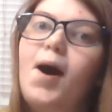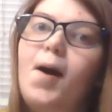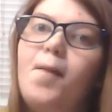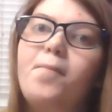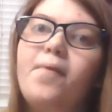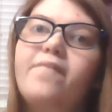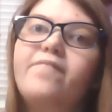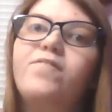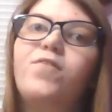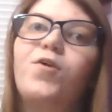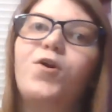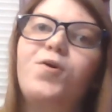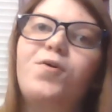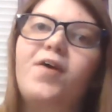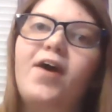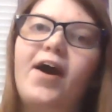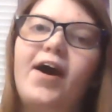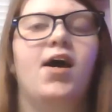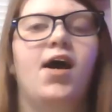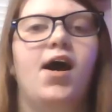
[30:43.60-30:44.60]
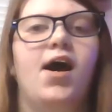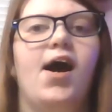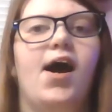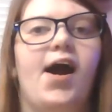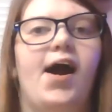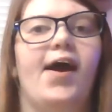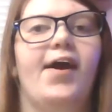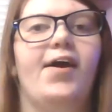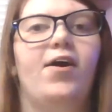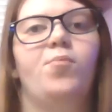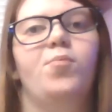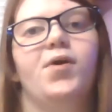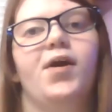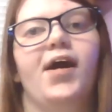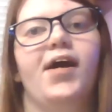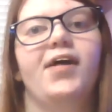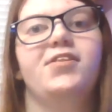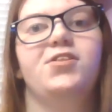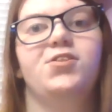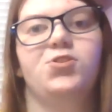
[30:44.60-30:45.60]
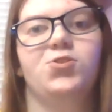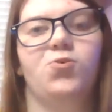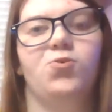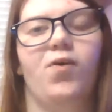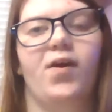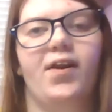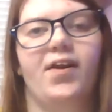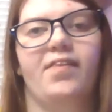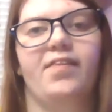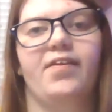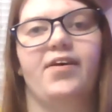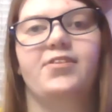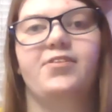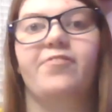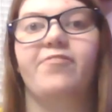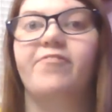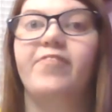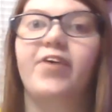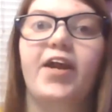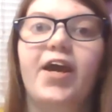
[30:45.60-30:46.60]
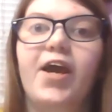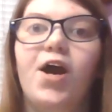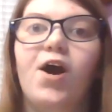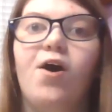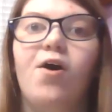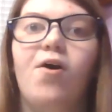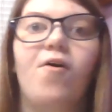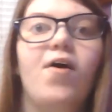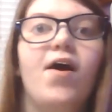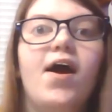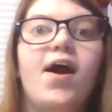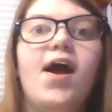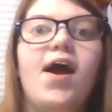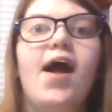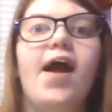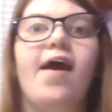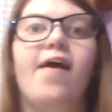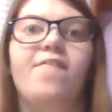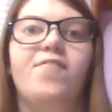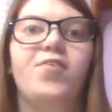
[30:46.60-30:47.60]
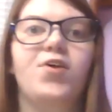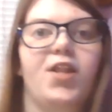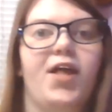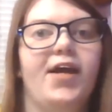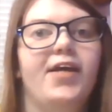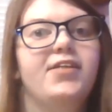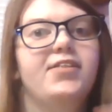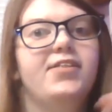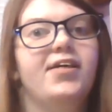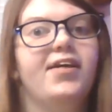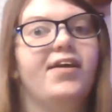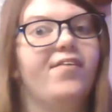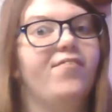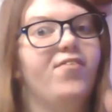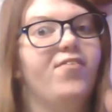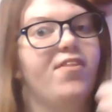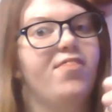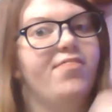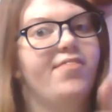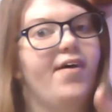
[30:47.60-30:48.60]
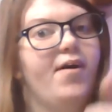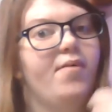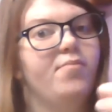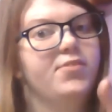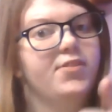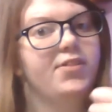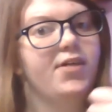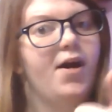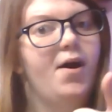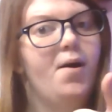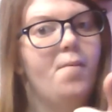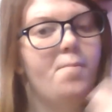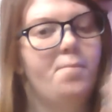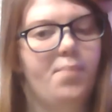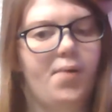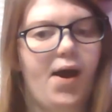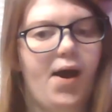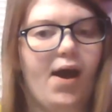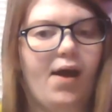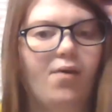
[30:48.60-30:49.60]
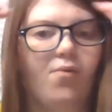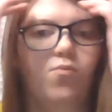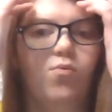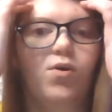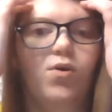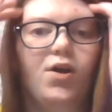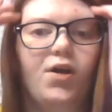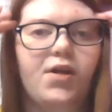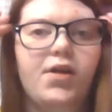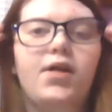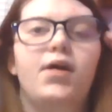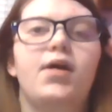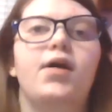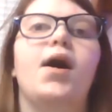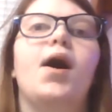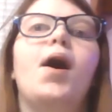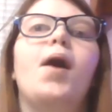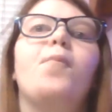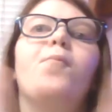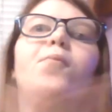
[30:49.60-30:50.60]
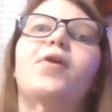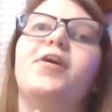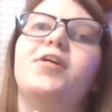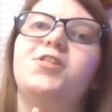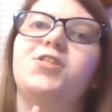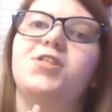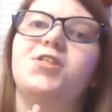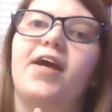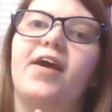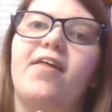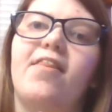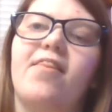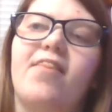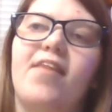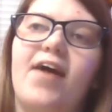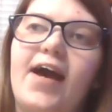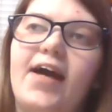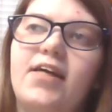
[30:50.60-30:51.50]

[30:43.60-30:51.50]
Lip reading: for you guys. I hope you guys enjoyed this video. If you liked it, give it a thumbs up. I would appreciate that.